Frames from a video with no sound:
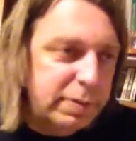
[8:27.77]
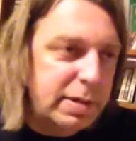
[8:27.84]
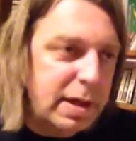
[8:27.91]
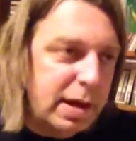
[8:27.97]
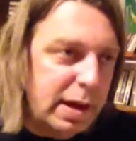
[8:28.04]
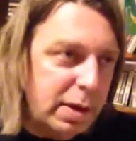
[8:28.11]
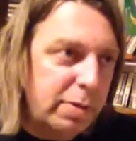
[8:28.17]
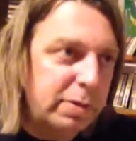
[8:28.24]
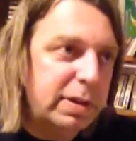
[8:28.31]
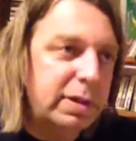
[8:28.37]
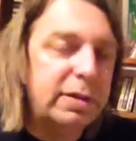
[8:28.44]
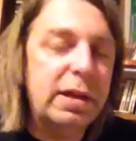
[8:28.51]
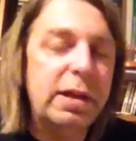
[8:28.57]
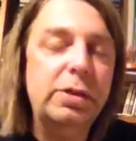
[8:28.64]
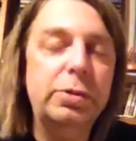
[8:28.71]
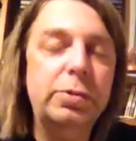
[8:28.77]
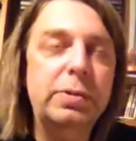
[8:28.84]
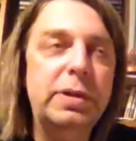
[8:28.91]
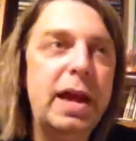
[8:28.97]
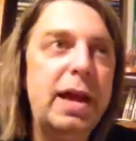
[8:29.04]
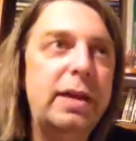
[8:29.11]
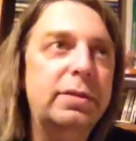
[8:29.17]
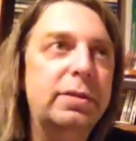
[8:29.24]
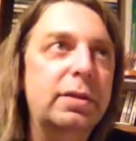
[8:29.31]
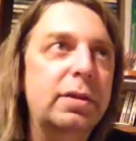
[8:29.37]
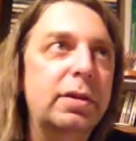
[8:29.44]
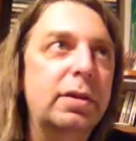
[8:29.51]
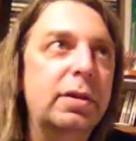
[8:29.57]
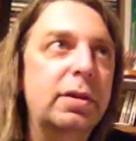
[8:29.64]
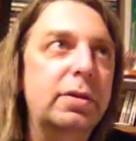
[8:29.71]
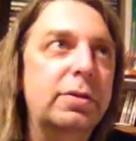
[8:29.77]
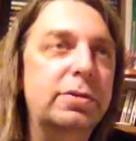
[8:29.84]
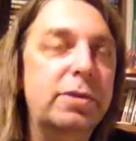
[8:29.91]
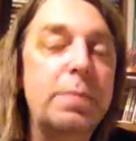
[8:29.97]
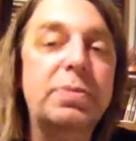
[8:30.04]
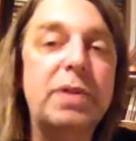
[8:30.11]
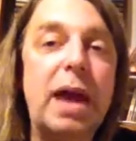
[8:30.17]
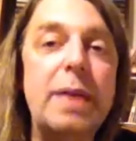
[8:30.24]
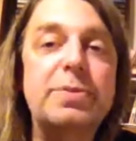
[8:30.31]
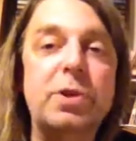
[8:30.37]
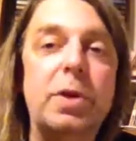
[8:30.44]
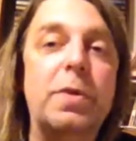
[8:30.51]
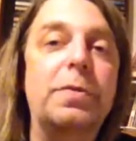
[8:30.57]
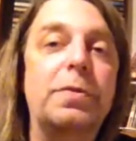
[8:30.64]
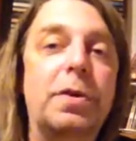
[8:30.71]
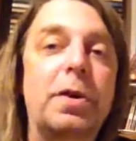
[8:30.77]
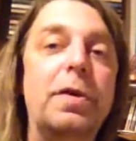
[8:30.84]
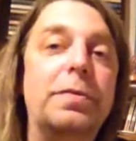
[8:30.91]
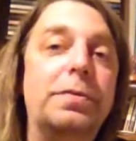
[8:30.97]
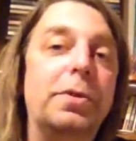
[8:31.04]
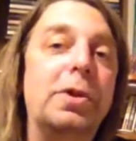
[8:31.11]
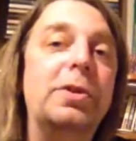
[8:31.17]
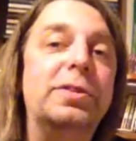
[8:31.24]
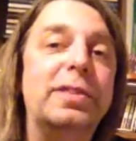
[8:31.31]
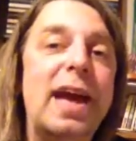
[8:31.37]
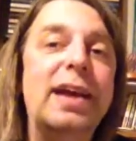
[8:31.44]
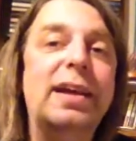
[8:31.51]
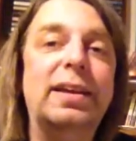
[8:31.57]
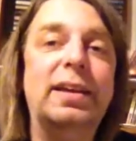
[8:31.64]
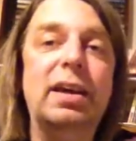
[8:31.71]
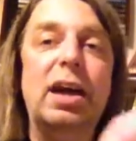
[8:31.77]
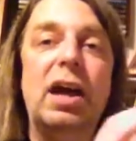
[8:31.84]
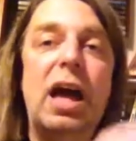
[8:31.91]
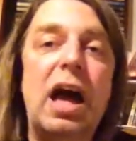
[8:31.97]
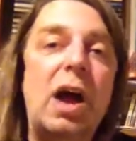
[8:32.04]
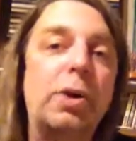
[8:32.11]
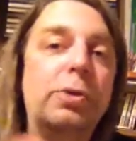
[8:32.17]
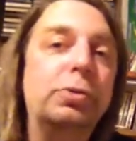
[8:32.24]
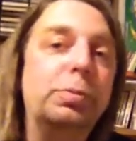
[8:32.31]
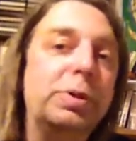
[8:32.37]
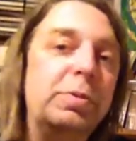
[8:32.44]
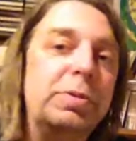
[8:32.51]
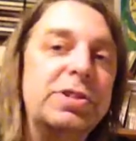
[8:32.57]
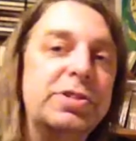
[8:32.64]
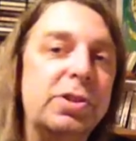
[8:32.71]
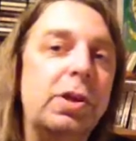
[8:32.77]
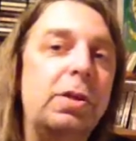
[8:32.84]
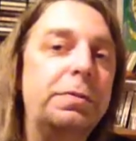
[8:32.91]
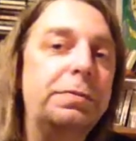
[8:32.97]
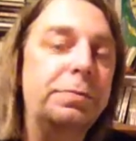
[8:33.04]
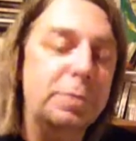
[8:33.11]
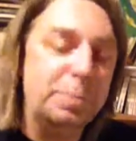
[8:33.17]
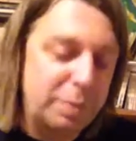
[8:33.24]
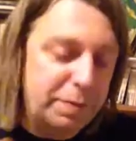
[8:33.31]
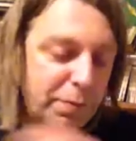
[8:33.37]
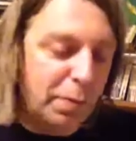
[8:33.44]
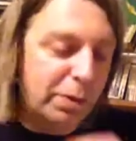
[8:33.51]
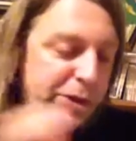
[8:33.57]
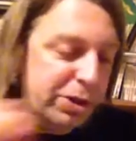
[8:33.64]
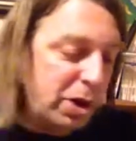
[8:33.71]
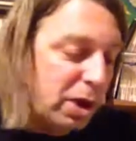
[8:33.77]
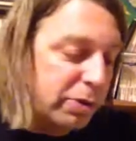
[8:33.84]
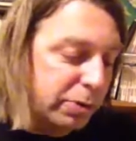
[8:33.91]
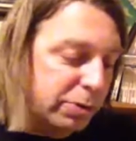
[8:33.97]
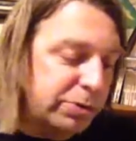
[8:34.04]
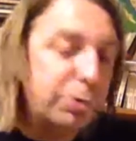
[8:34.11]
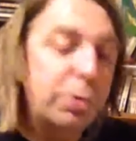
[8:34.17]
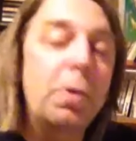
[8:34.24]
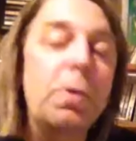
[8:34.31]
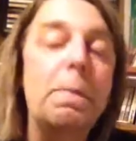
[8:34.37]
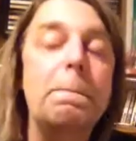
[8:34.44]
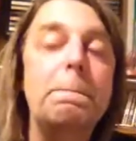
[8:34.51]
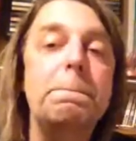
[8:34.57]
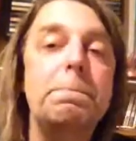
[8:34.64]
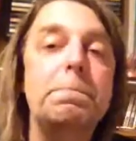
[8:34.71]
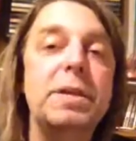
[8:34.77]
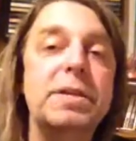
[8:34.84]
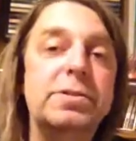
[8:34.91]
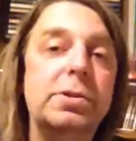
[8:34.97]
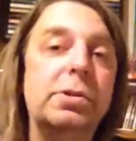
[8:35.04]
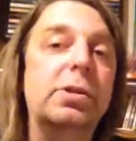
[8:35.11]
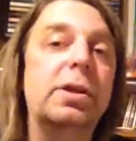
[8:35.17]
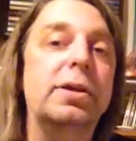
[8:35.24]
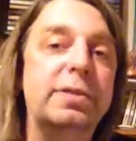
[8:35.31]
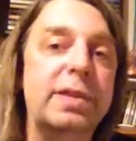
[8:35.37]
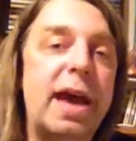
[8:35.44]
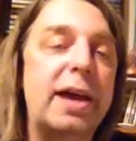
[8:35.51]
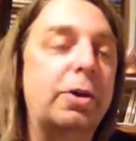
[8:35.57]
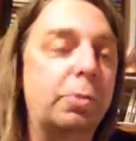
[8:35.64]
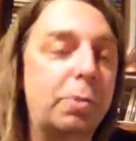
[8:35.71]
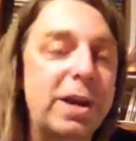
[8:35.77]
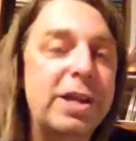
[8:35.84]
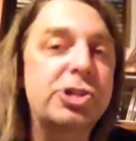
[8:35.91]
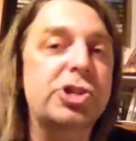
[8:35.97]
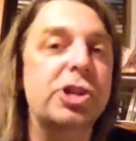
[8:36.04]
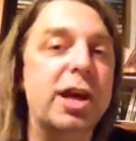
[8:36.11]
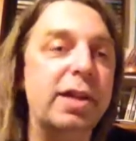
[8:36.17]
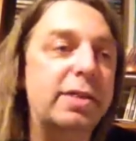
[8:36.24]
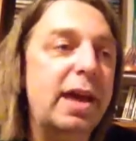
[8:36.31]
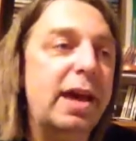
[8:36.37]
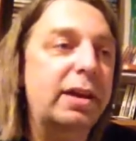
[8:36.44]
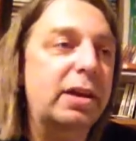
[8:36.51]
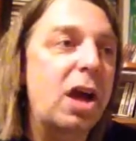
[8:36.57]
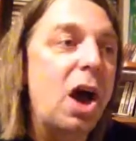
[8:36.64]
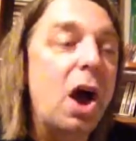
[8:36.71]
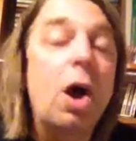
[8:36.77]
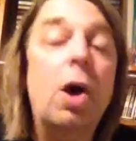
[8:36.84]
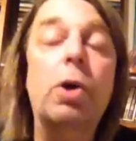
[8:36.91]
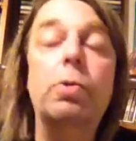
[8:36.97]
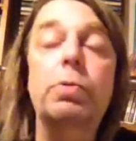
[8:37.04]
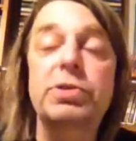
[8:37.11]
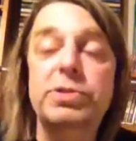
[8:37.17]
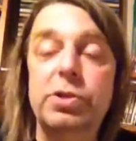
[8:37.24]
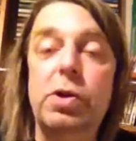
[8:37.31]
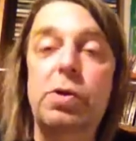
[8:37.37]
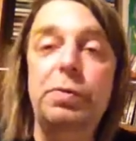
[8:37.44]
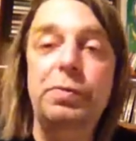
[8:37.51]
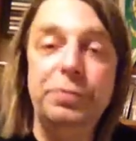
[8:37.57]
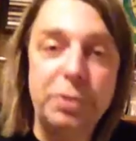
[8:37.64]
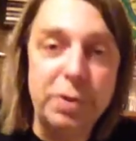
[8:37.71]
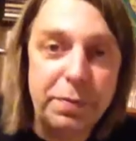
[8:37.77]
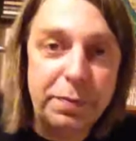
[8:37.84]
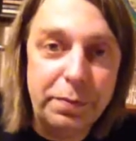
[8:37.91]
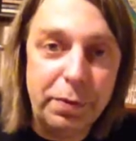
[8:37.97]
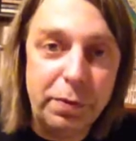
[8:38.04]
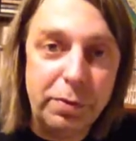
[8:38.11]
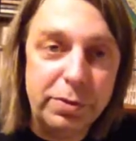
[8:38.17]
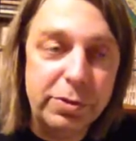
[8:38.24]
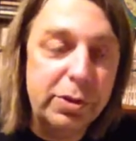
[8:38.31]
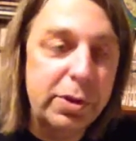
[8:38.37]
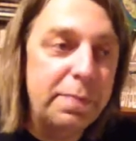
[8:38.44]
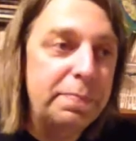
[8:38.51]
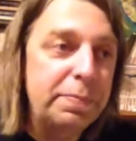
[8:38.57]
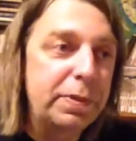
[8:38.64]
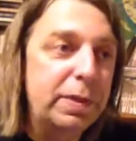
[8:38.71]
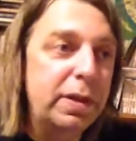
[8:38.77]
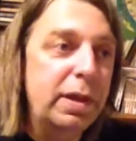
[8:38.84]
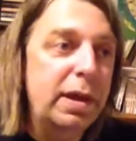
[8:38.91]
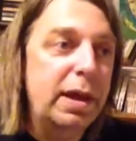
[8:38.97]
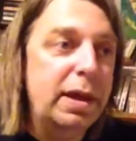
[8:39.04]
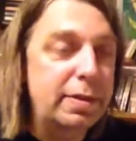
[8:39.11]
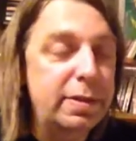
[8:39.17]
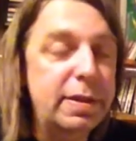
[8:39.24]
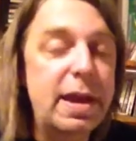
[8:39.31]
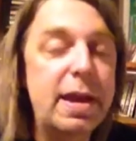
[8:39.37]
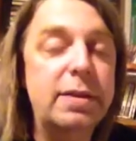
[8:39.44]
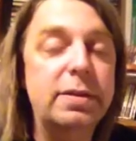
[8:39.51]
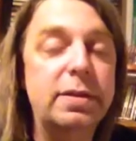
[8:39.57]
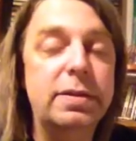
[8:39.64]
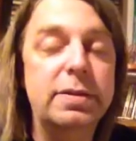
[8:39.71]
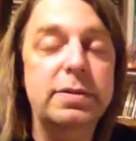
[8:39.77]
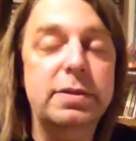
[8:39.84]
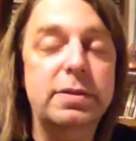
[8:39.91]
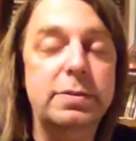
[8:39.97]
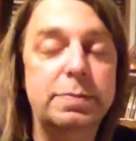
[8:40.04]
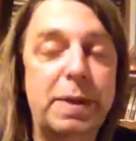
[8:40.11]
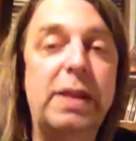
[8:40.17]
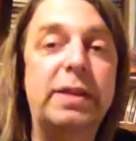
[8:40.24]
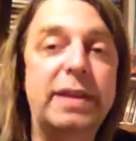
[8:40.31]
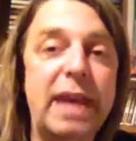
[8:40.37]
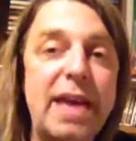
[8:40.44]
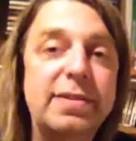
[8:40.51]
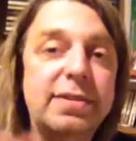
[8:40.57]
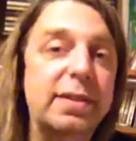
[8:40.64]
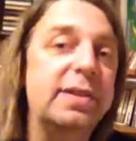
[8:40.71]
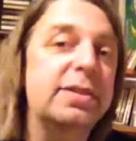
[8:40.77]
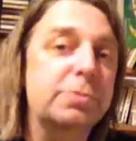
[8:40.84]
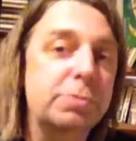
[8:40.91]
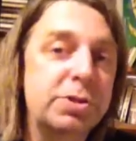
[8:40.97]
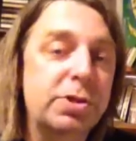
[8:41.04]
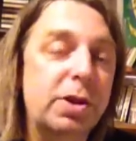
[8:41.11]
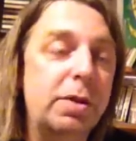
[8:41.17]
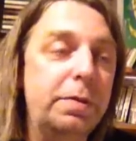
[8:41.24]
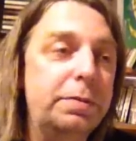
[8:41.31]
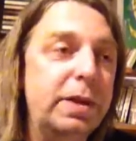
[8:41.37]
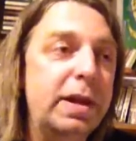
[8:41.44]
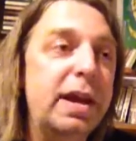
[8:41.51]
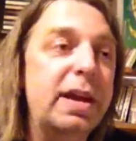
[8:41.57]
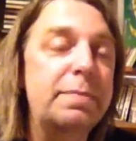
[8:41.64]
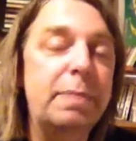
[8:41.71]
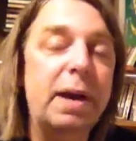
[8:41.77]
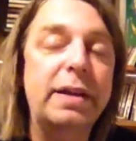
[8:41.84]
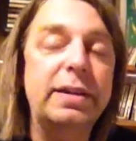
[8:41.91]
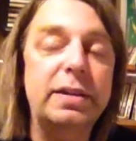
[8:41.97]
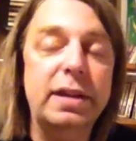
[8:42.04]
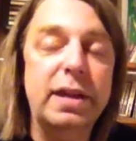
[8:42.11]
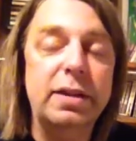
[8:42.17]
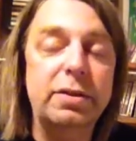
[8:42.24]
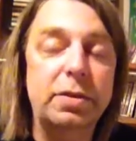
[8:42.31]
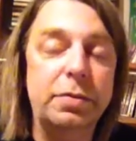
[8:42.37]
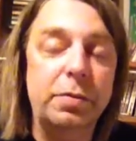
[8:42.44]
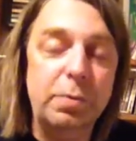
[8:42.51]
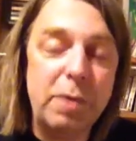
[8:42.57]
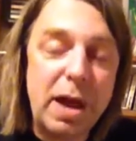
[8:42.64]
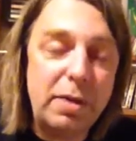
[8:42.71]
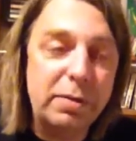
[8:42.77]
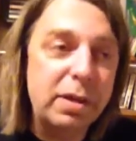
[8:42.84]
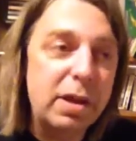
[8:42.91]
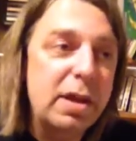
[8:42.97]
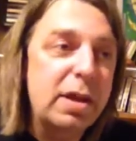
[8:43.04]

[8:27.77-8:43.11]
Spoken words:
here they tell you that some types of attack are to be resolved before the others. Missile attack, range attack are resolved first. And then spell casting is resolved, and by the end of a round,